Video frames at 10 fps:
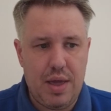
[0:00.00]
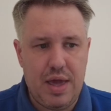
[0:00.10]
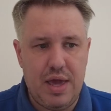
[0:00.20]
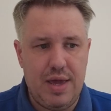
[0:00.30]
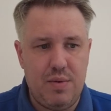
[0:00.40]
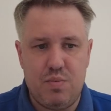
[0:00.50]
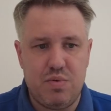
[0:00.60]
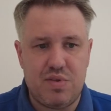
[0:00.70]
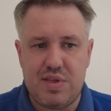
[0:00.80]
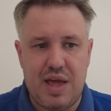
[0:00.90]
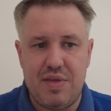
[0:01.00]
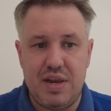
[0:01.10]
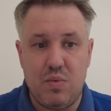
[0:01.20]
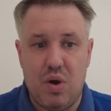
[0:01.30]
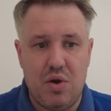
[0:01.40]
He was set that he
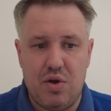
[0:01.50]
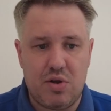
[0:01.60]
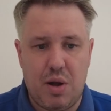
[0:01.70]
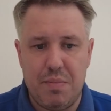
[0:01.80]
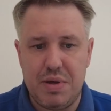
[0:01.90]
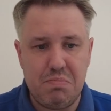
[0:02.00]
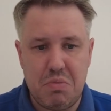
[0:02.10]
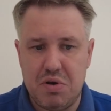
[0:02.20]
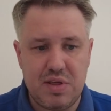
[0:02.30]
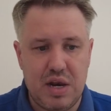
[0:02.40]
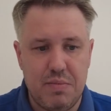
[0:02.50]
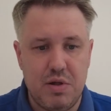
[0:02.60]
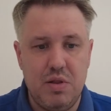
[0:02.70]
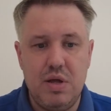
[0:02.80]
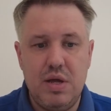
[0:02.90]
didn't want an oil combi,
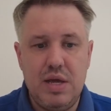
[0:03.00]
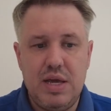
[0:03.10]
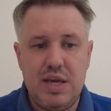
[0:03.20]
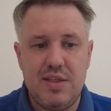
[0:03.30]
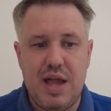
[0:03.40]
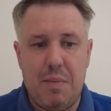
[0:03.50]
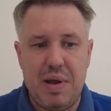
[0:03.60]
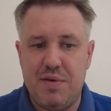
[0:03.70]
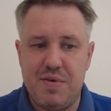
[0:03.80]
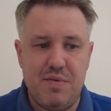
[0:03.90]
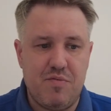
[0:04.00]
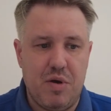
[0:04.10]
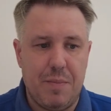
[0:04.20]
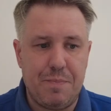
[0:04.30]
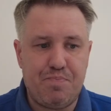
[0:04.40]
understandable. He's now benefiting
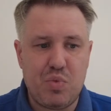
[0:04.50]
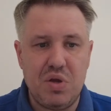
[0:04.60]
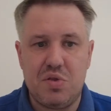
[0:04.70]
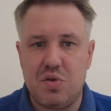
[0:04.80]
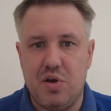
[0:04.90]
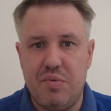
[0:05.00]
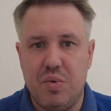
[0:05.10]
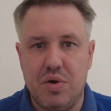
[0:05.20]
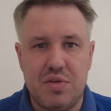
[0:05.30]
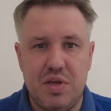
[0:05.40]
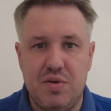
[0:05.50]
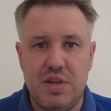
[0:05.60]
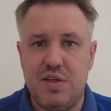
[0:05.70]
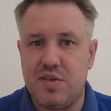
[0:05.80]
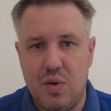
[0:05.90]
from storing water
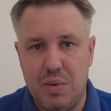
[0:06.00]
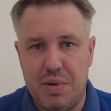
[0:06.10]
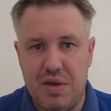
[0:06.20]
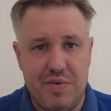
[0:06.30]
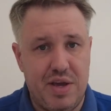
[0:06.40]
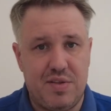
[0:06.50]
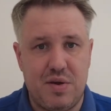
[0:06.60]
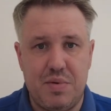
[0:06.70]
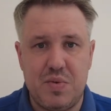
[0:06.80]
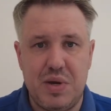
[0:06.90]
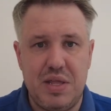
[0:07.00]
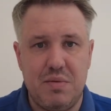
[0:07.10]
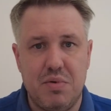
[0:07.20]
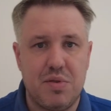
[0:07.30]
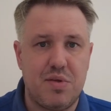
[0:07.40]
using his solar PV. So between the
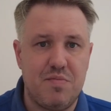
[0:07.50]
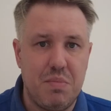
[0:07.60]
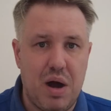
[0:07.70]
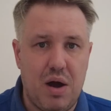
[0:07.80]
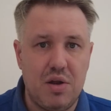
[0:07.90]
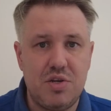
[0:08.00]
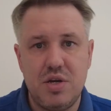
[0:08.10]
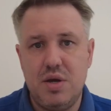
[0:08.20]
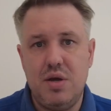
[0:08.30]
months of March,